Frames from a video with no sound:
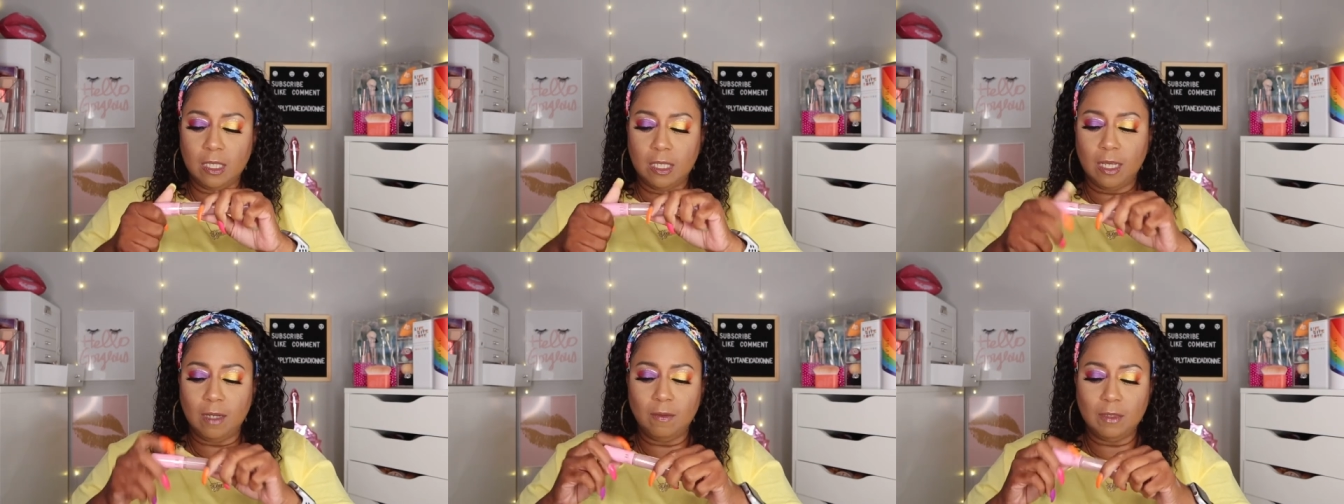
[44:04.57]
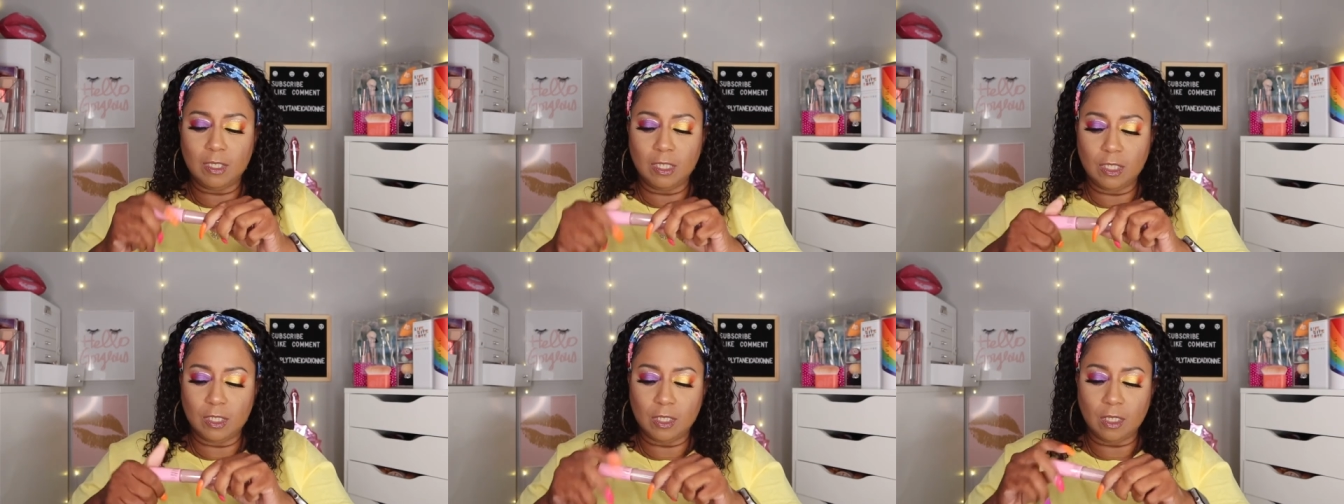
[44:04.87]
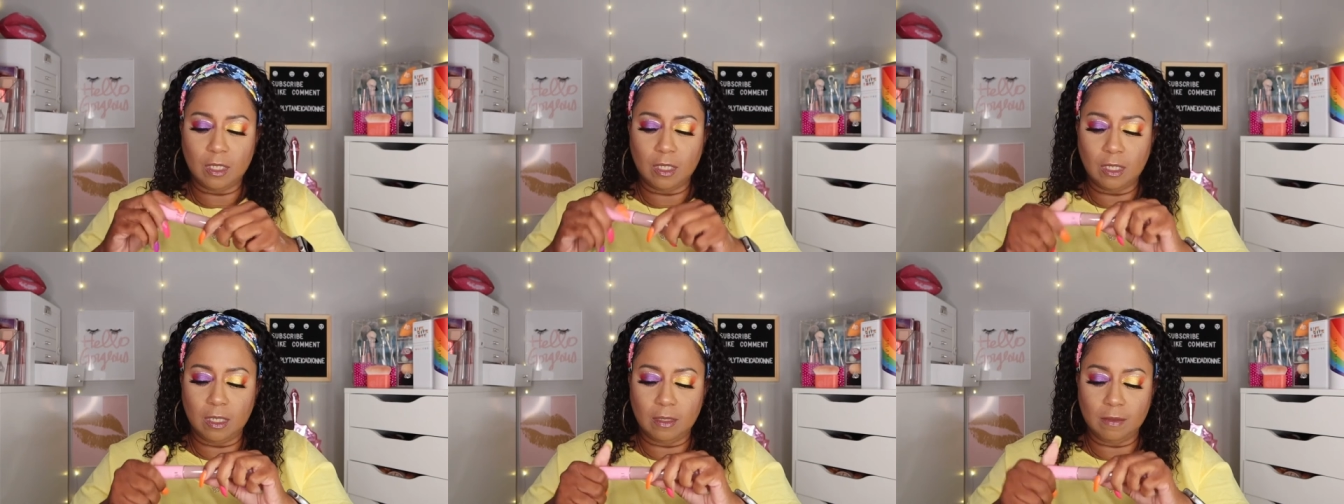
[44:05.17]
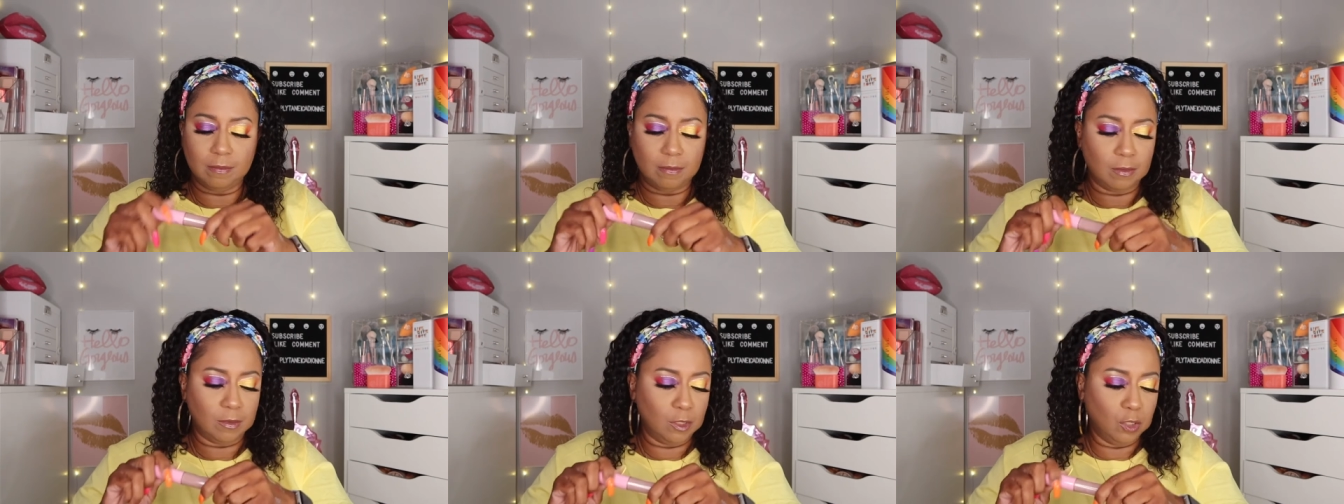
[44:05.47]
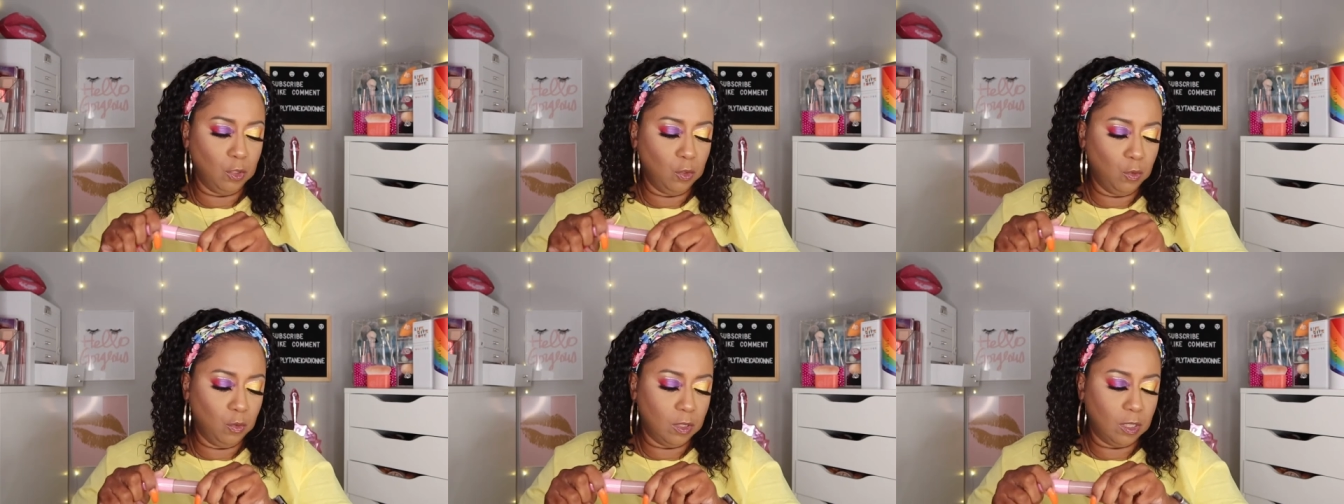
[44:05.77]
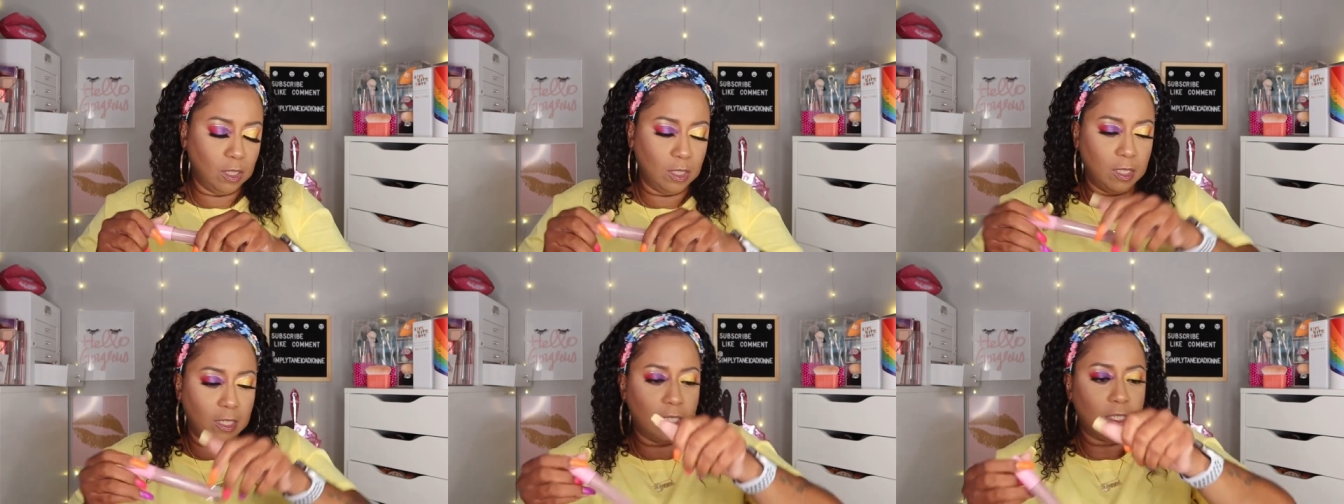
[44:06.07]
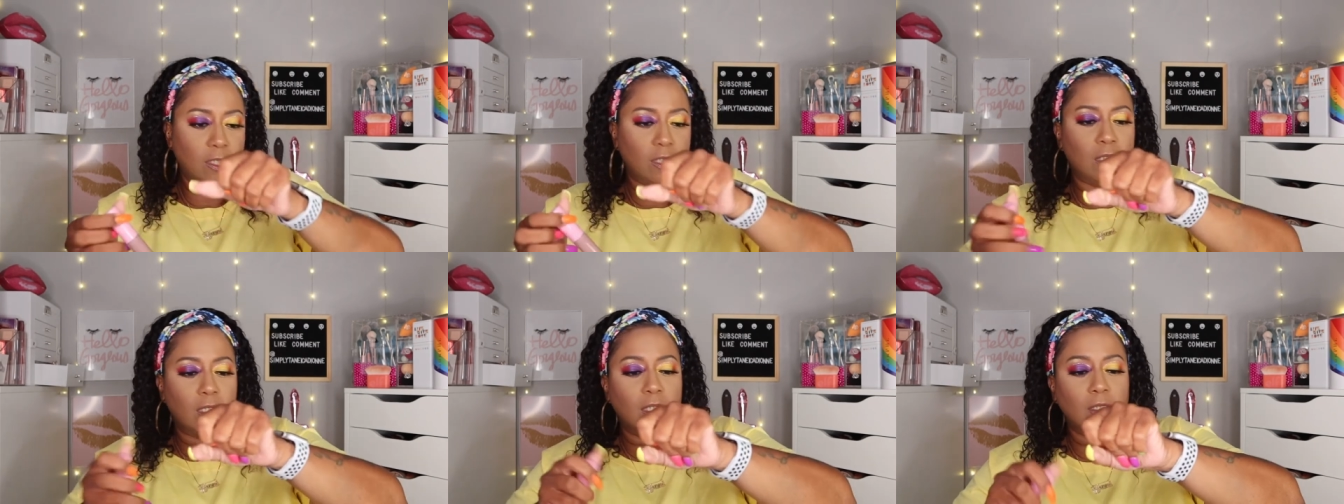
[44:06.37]
that was his um nude
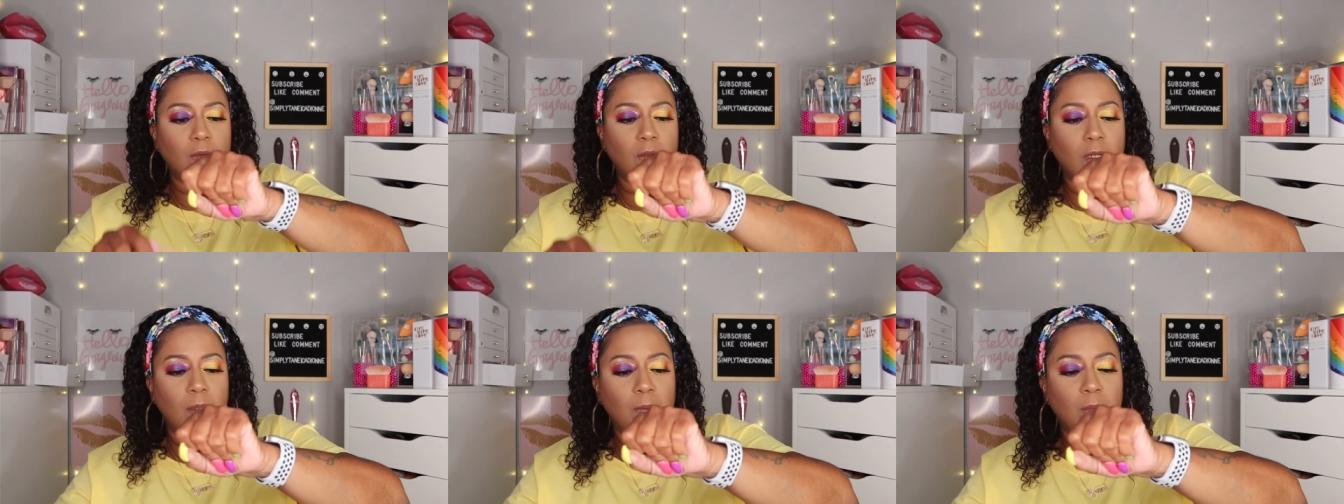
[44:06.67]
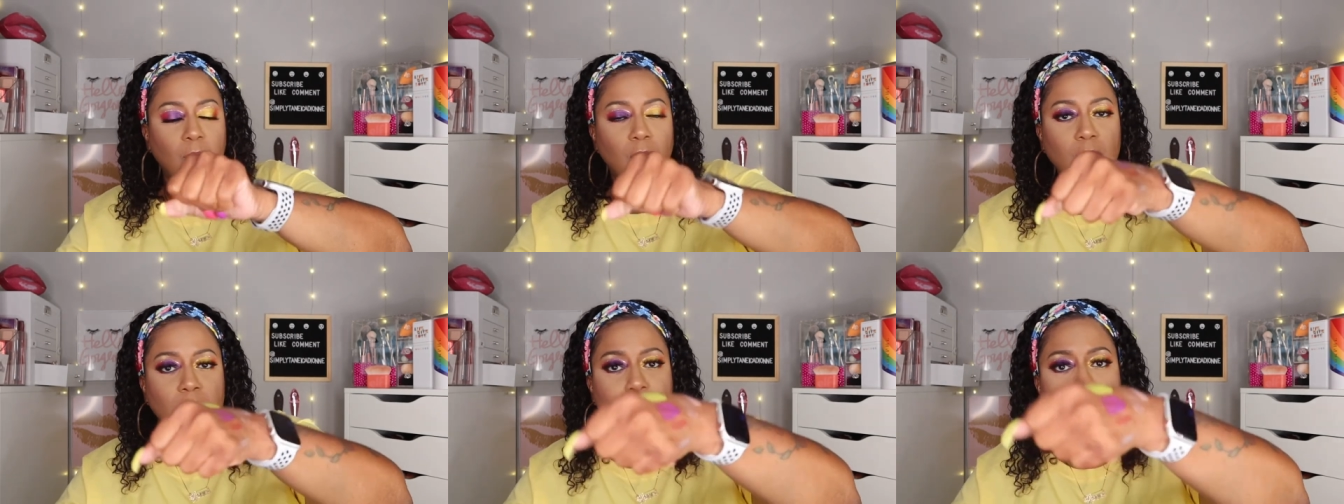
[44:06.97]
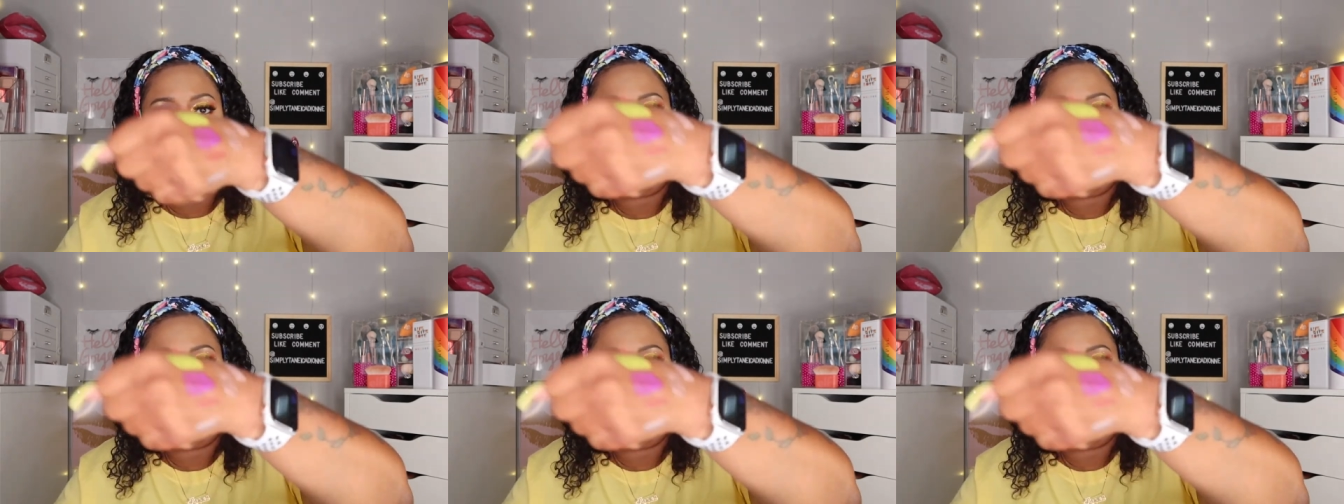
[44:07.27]
collection. That's why I bought